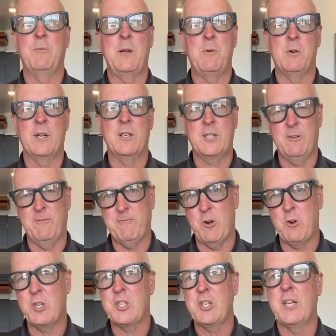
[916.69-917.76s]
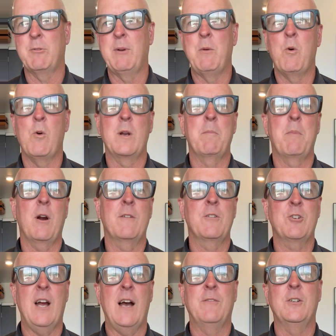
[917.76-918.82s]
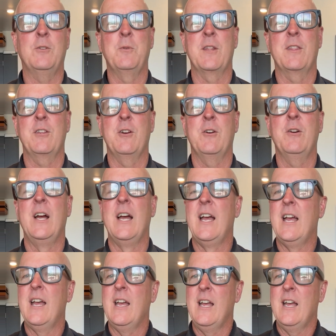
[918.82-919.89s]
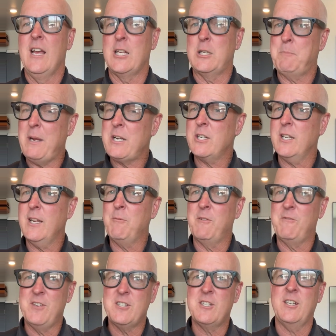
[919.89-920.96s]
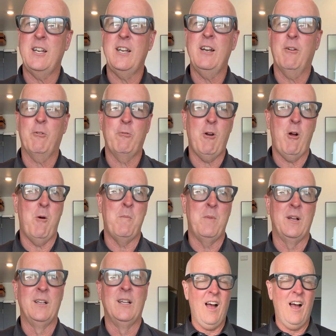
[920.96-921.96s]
We want to focus on the rewarding part of travel with you, especially when visiting Rome.